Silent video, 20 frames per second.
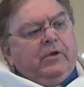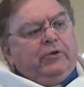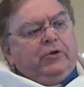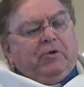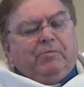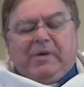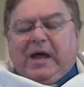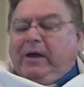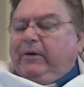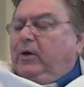
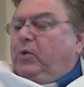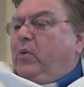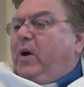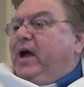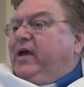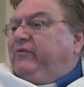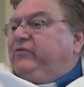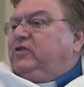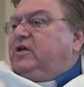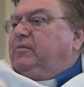you marry
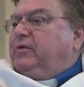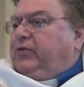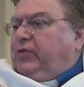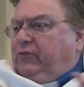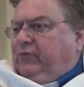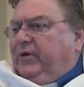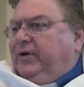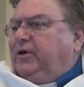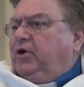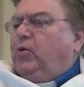wife number
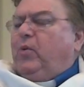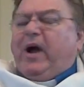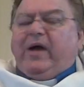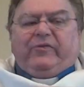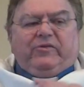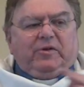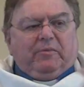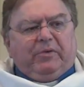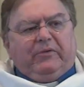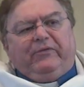3 or
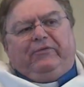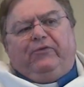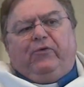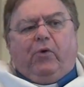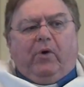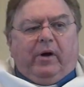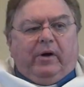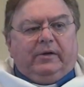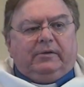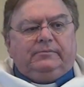wife number
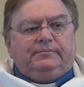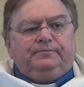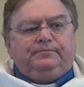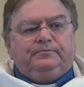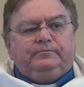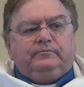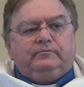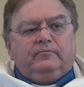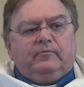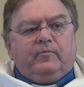4,
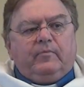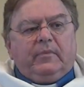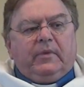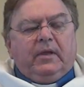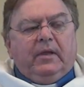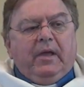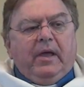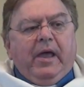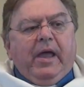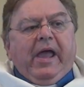
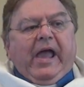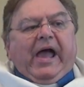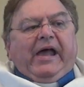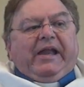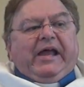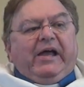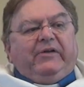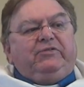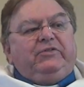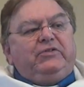
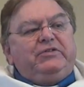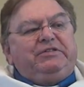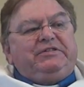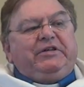and after the